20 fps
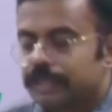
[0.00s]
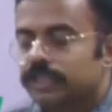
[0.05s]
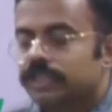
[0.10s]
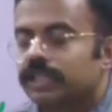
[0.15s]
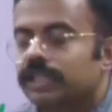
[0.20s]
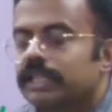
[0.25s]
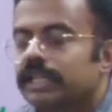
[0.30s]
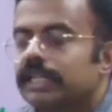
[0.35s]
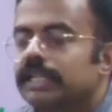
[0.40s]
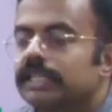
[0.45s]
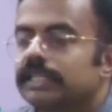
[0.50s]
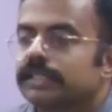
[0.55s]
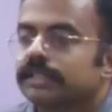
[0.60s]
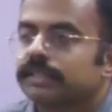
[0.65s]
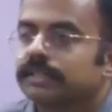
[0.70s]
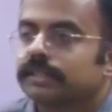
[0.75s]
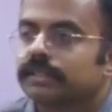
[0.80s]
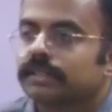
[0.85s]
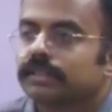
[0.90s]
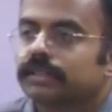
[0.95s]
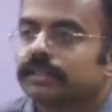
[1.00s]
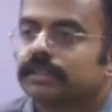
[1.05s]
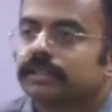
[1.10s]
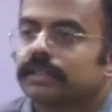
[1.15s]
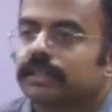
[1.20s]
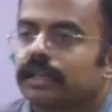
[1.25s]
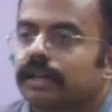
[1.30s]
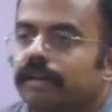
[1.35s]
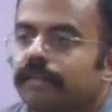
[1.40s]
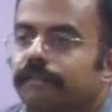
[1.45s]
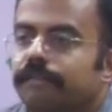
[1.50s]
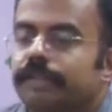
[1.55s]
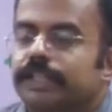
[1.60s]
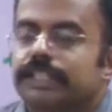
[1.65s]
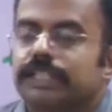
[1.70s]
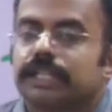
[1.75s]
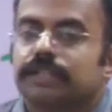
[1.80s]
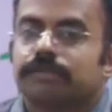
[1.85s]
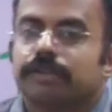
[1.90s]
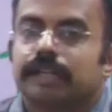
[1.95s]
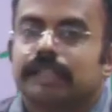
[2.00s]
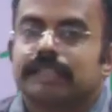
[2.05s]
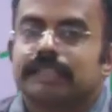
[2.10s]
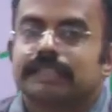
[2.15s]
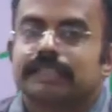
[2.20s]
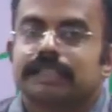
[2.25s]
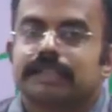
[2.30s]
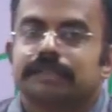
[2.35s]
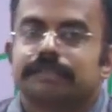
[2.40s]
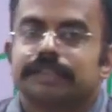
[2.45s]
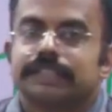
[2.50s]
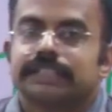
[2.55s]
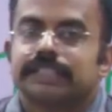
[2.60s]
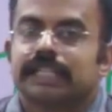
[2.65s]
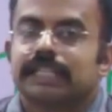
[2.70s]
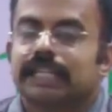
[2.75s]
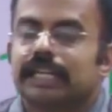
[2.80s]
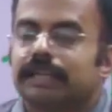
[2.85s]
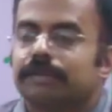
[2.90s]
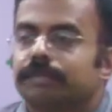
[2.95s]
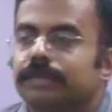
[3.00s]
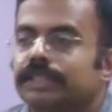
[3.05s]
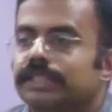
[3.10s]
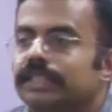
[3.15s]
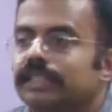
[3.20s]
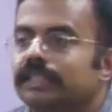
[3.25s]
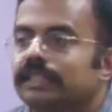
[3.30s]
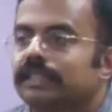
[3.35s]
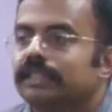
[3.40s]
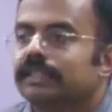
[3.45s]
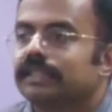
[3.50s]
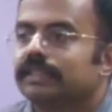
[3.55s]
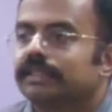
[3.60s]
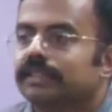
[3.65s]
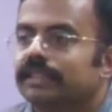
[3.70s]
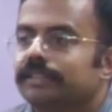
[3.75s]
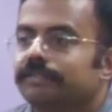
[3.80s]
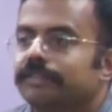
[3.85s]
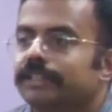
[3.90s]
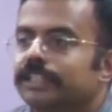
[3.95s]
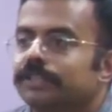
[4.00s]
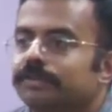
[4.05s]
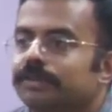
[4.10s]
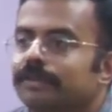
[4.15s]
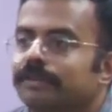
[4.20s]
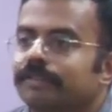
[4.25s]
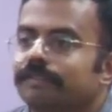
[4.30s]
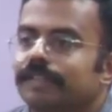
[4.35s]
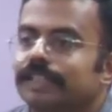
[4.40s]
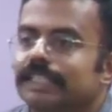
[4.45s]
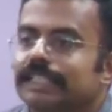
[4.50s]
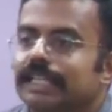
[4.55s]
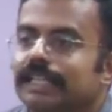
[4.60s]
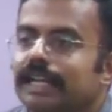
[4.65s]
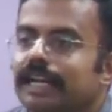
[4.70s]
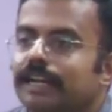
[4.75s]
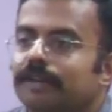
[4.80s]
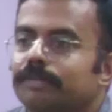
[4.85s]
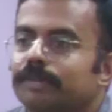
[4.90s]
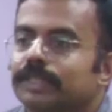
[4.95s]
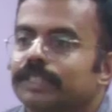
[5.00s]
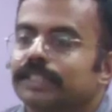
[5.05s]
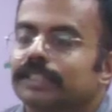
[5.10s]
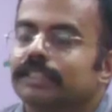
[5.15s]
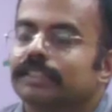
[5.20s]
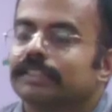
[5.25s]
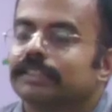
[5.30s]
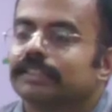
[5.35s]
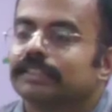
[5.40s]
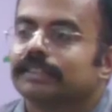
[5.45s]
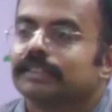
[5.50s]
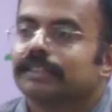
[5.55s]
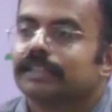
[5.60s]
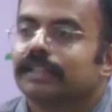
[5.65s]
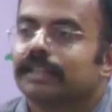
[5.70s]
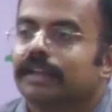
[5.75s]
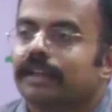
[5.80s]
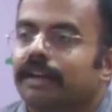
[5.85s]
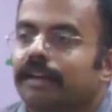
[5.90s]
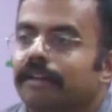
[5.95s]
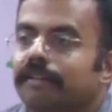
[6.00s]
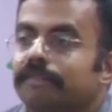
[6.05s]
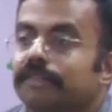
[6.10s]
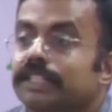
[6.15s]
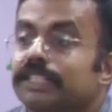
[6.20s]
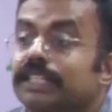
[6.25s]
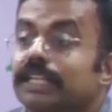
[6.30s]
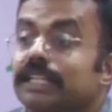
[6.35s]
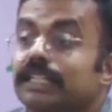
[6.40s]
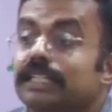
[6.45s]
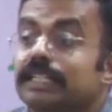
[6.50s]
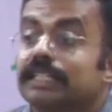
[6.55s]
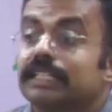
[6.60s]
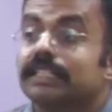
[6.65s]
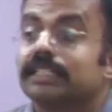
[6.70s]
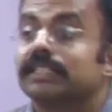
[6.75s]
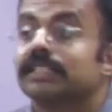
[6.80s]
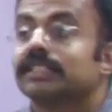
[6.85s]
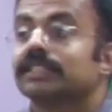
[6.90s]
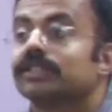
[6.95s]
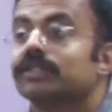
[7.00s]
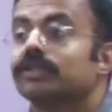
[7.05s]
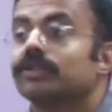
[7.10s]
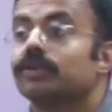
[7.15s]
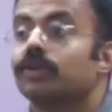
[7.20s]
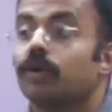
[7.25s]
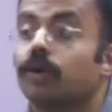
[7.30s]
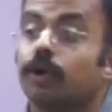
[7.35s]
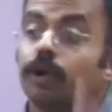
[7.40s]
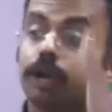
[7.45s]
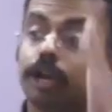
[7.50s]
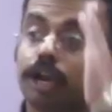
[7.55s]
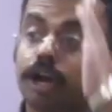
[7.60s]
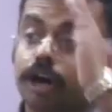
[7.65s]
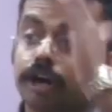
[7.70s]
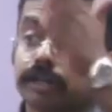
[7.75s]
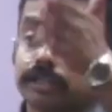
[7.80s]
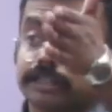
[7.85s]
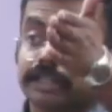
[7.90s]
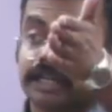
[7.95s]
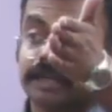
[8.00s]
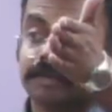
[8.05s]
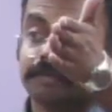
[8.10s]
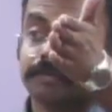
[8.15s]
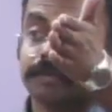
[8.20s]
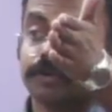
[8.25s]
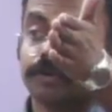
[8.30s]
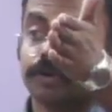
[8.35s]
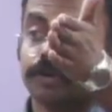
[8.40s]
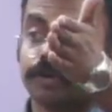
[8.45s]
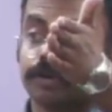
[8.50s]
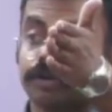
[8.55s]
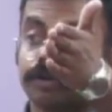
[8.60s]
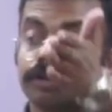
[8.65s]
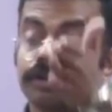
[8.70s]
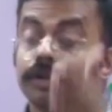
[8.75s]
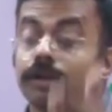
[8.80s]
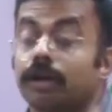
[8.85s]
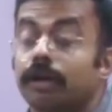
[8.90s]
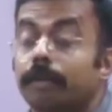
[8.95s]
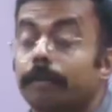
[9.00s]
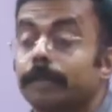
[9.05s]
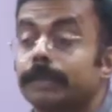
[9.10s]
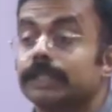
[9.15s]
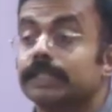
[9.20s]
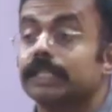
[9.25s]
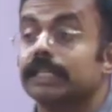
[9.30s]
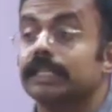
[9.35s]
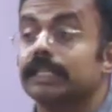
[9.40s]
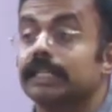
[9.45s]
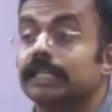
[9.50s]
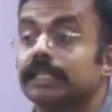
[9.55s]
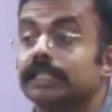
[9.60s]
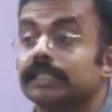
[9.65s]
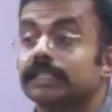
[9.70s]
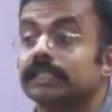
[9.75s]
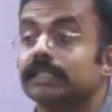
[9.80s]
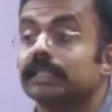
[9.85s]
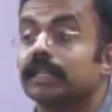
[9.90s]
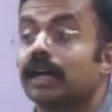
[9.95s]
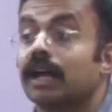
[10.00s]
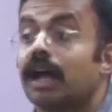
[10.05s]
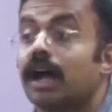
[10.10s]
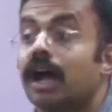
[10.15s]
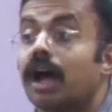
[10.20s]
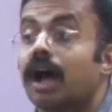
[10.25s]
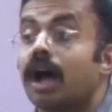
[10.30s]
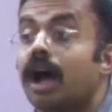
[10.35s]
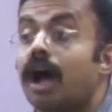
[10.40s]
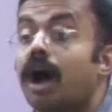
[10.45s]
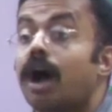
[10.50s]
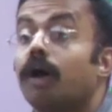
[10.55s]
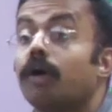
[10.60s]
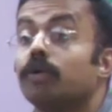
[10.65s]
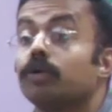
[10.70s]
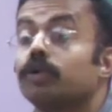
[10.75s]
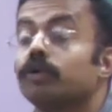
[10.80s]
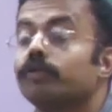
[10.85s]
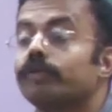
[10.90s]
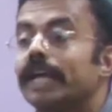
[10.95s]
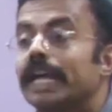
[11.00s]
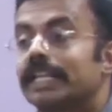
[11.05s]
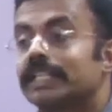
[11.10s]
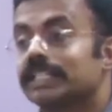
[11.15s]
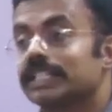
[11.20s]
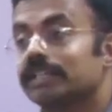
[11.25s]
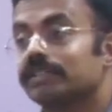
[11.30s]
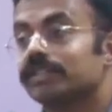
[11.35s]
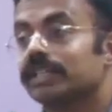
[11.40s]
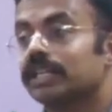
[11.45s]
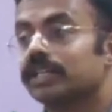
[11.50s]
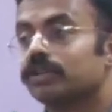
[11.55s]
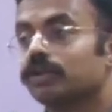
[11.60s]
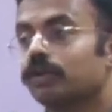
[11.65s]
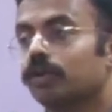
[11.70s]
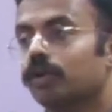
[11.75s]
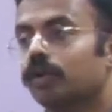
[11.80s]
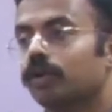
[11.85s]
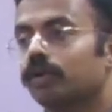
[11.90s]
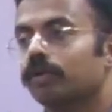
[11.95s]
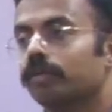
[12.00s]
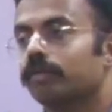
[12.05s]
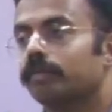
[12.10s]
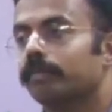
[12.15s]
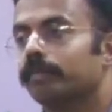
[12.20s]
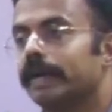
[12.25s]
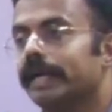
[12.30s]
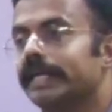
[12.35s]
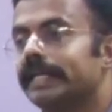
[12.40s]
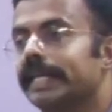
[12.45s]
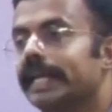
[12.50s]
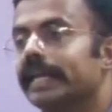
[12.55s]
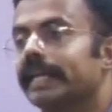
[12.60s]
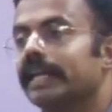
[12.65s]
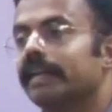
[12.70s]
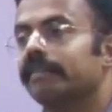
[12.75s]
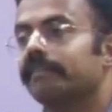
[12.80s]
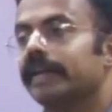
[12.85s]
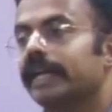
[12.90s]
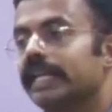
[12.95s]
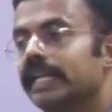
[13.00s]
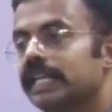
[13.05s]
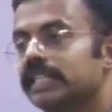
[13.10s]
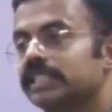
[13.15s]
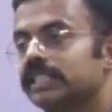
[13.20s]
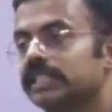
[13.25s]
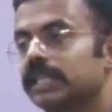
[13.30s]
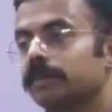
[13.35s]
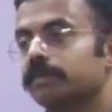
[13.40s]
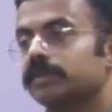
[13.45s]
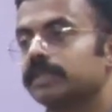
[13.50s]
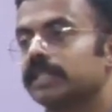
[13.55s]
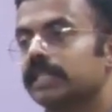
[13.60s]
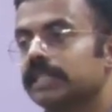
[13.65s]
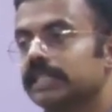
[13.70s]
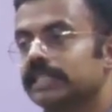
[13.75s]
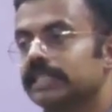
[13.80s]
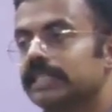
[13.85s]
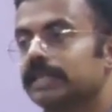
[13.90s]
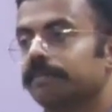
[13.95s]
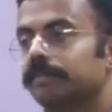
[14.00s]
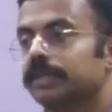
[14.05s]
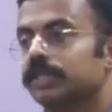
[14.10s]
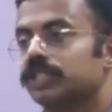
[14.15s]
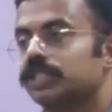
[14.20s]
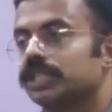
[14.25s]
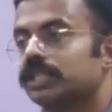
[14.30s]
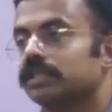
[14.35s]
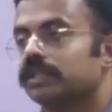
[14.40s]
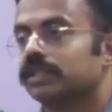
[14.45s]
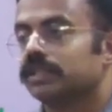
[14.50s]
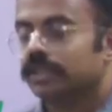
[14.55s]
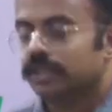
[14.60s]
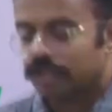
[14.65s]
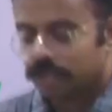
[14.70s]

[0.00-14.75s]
mission is vision. What is the vision and mission? Difference between vision and mission. Vision is goal, long-term goal. Mission is how do we achieve that goal? By taking various steps. That is the mission.